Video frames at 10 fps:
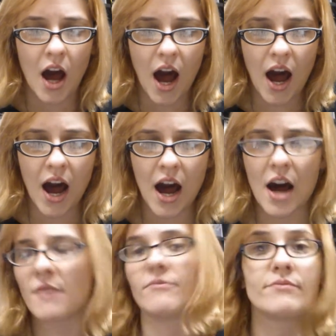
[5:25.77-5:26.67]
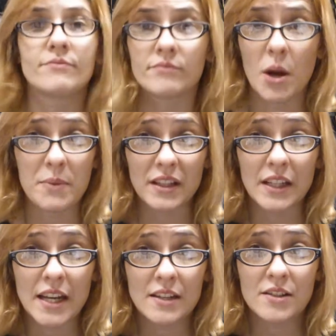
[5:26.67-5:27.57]

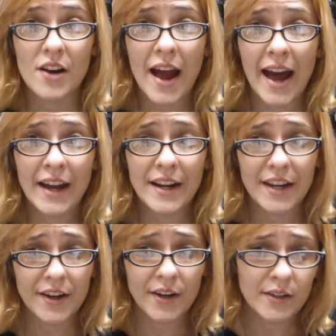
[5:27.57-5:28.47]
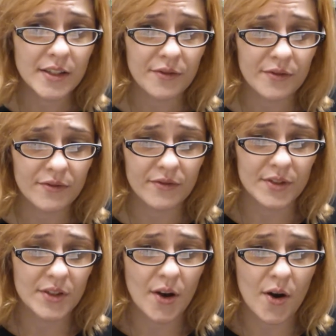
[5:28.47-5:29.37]
abilities are had here.
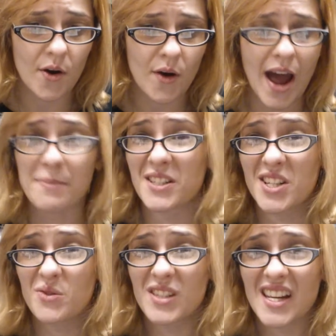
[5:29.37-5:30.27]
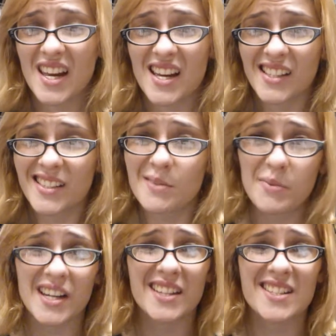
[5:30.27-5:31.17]
So aptitudes, I guess,
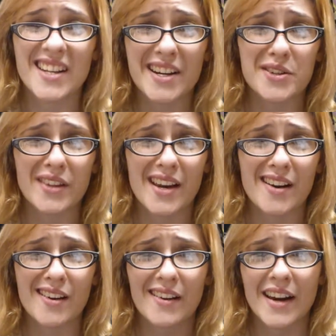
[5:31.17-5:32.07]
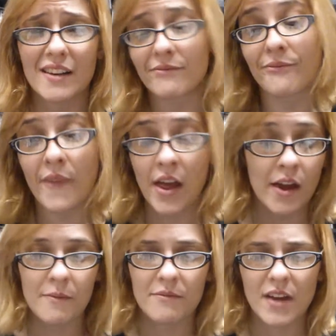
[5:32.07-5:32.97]
but it's naturally occurring.
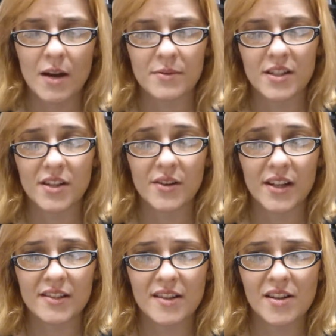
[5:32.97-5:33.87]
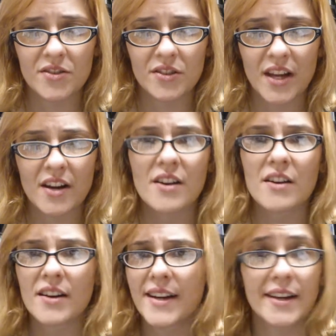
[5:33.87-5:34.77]
Aptitude is naturally
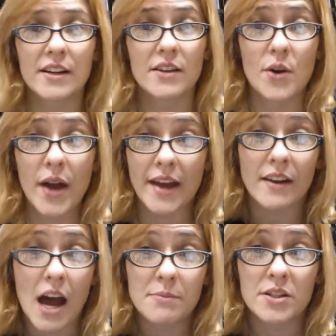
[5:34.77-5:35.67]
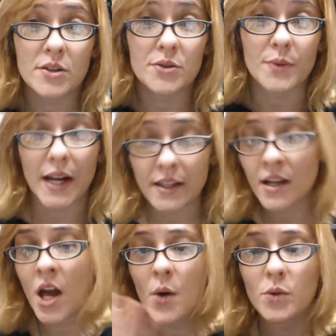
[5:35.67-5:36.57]
occurring. Okay, aptitude's right.
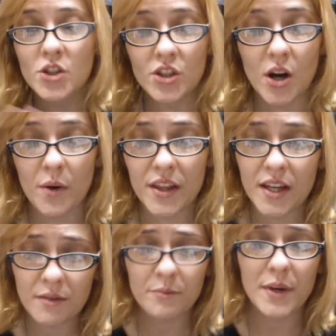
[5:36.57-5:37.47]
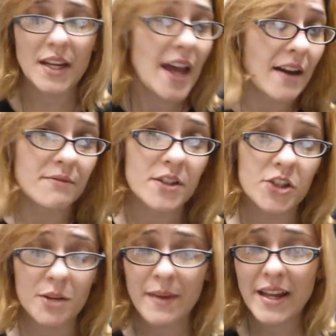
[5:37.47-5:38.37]
We'll just go with it. But yeah, so
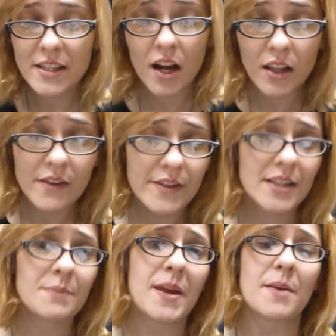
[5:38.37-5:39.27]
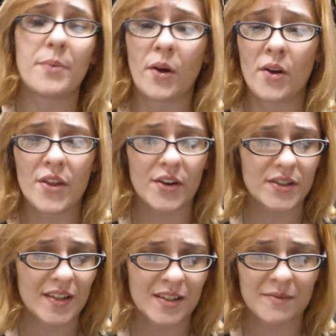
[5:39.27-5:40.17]
she meets all of these people.
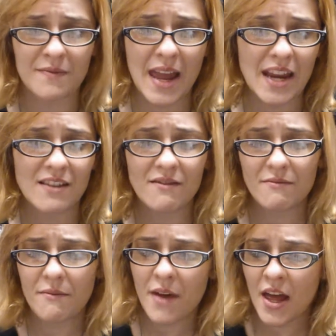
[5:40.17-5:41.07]
There's this main